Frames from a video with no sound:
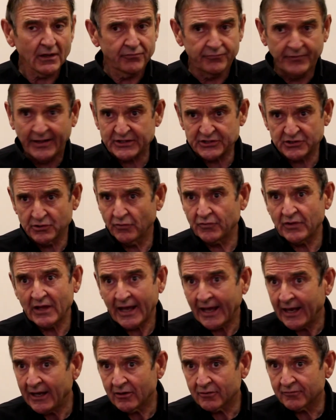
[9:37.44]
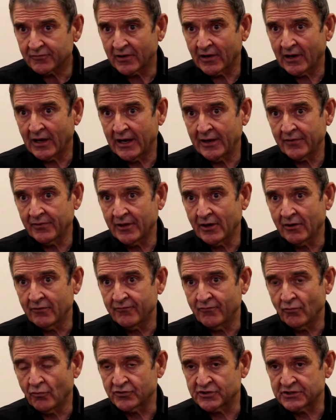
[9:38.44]
That's not the end of the line, though,
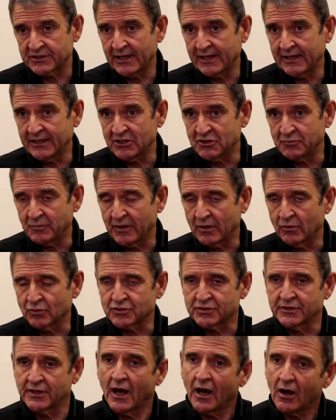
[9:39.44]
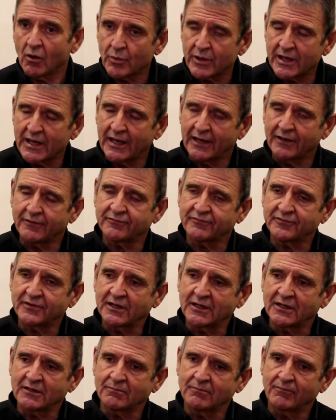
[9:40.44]
for studies, because now we have
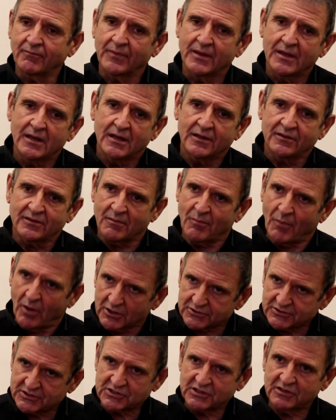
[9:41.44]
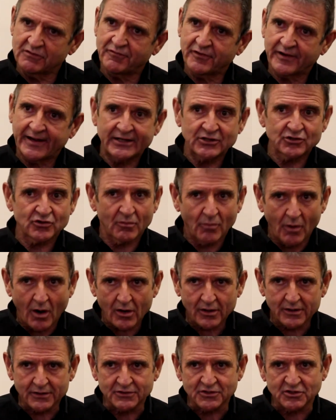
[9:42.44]
the Masters in Financial
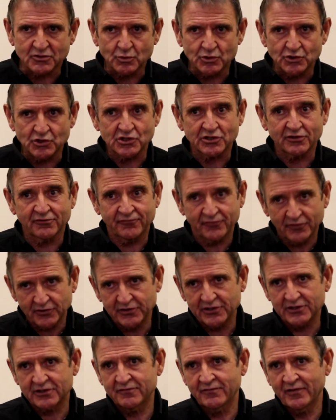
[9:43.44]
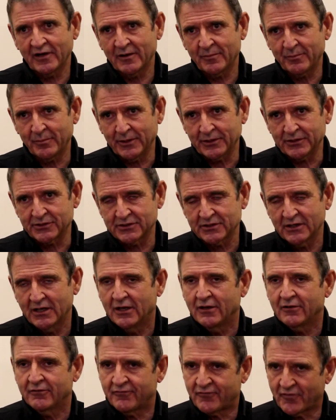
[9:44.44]
Markets, which is a further development
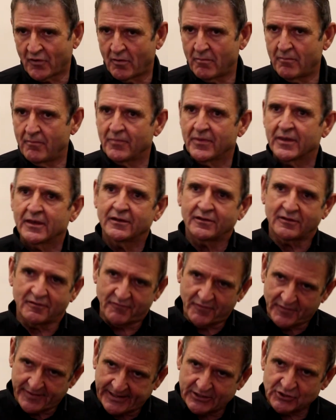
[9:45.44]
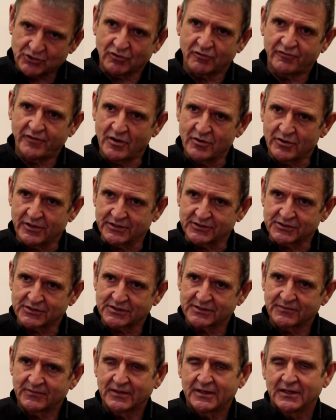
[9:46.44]
from the financial
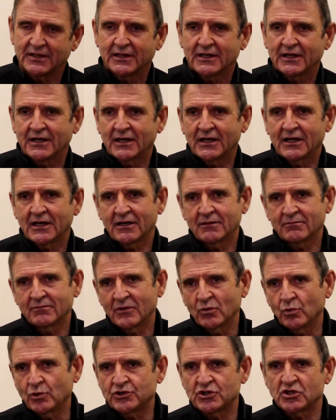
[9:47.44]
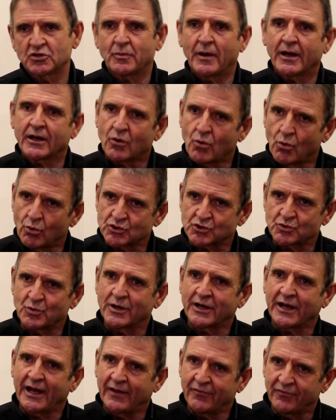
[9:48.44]
focus, which is by
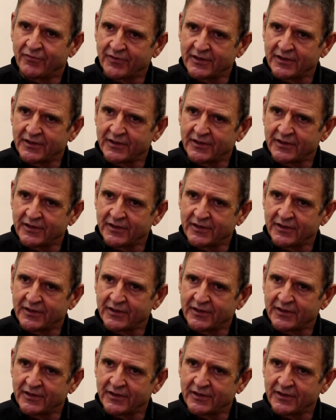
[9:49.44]
coursework and